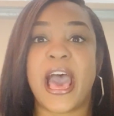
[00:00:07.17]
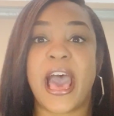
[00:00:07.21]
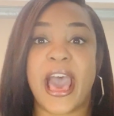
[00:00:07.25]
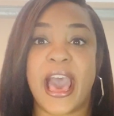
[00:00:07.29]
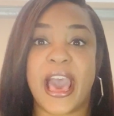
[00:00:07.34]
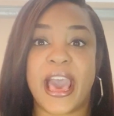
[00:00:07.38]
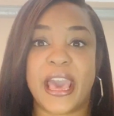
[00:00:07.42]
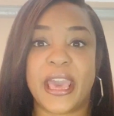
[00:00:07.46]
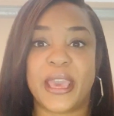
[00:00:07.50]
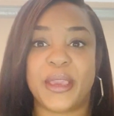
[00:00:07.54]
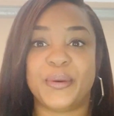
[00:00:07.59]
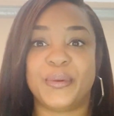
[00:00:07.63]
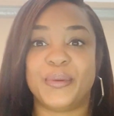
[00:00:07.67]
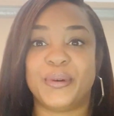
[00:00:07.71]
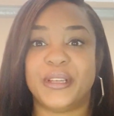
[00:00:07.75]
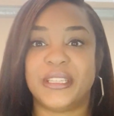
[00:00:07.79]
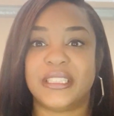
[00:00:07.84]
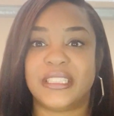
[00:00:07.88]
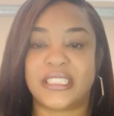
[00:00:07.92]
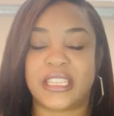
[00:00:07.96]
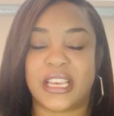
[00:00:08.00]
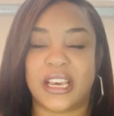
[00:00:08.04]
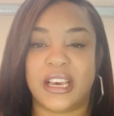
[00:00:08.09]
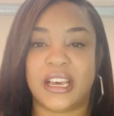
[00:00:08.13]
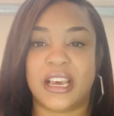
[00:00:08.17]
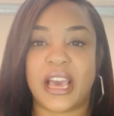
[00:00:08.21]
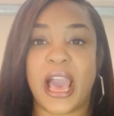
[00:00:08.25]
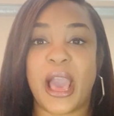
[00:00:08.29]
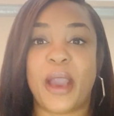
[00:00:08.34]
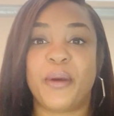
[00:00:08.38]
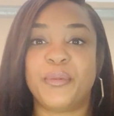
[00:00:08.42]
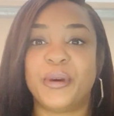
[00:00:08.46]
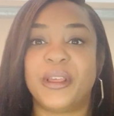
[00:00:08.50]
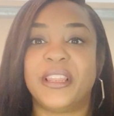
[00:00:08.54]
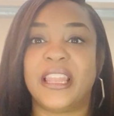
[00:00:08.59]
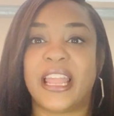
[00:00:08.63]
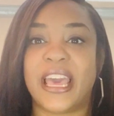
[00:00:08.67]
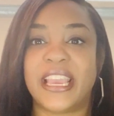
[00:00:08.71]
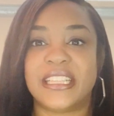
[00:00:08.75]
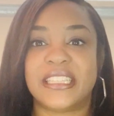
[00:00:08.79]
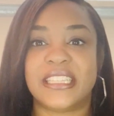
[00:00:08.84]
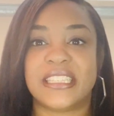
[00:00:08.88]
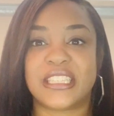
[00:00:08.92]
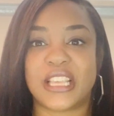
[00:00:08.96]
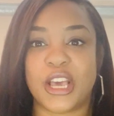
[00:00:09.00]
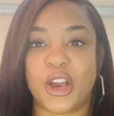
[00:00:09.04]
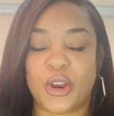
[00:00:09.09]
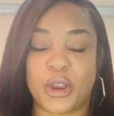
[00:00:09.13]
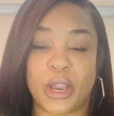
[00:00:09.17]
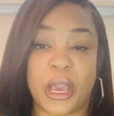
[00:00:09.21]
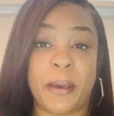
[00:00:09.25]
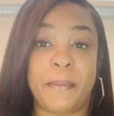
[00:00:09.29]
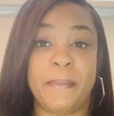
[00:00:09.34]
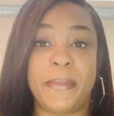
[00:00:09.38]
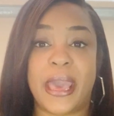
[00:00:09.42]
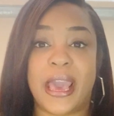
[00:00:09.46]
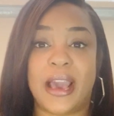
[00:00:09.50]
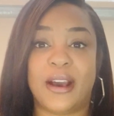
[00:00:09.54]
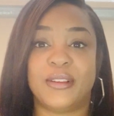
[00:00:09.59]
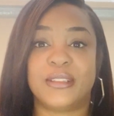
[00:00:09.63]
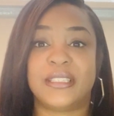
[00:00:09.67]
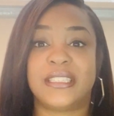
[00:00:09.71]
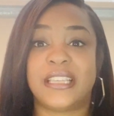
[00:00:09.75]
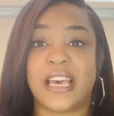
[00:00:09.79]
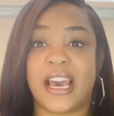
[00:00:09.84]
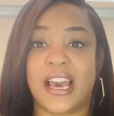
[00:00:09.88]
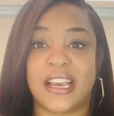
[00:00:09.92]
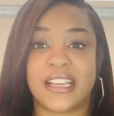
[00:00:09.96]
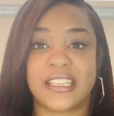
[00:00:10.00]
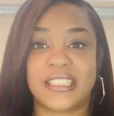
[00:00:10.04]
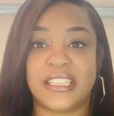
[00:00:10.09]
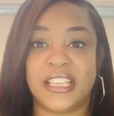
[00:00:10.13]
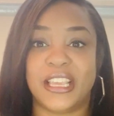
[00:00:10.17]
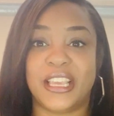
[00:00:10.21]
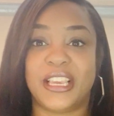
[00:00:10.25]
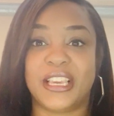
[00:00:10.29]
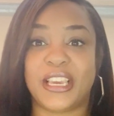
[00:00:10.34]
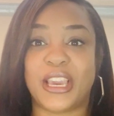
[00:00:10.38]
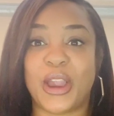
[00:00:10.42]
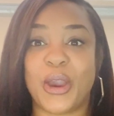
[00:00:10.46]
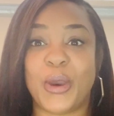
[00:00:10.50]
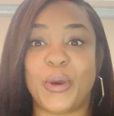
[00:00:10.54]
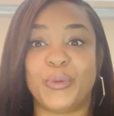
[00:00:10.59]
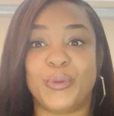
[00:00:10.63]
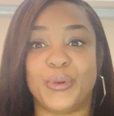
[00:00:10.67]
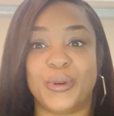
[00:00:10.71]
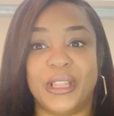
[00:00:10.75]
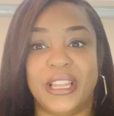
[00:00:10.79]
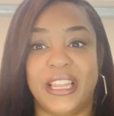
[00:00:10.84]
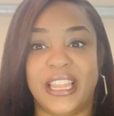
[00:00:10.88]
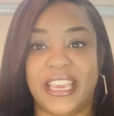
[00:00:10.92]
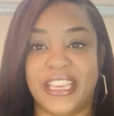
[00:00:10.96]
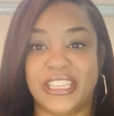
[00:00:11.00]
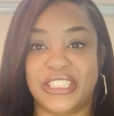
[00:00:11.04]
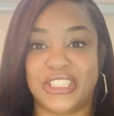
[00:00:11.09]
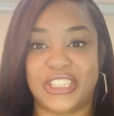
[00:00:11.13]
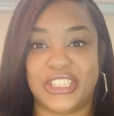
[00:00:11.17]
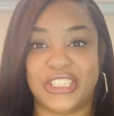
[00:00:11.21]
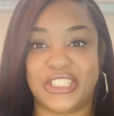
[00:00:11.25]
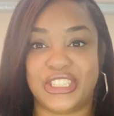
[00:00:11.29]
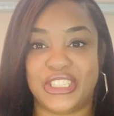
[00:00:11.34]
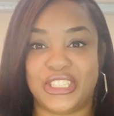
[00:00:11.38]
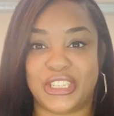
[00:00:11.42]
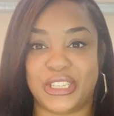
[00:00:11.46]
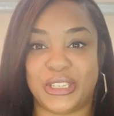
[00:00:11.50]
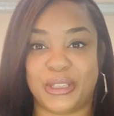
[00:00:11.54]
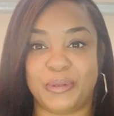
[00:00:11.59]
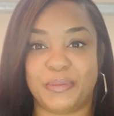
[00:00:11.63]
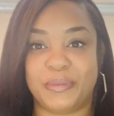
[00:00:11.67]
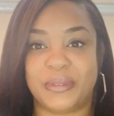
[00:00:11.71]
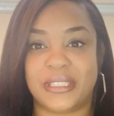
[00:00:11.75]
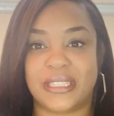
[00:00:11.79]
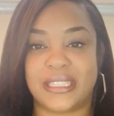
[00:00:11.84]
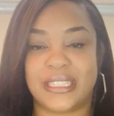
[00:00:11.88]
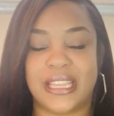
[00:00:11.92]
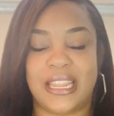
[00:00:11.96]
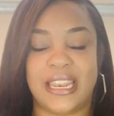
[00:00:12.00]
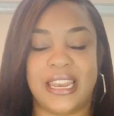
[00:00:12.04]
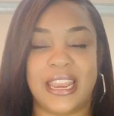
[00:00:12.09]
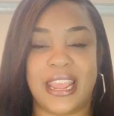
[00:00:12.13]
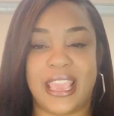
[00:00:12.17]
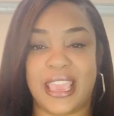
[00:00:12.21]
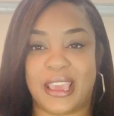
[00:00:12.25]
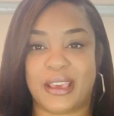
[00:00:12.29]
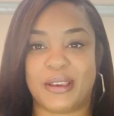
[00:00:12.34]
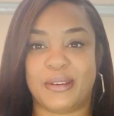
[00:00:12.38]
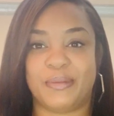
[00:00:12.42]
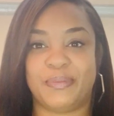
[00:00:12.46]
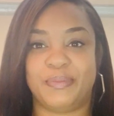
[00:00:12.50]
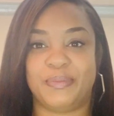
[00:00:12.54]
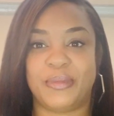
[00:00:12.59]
I would like to talk about toxic relationships. Now,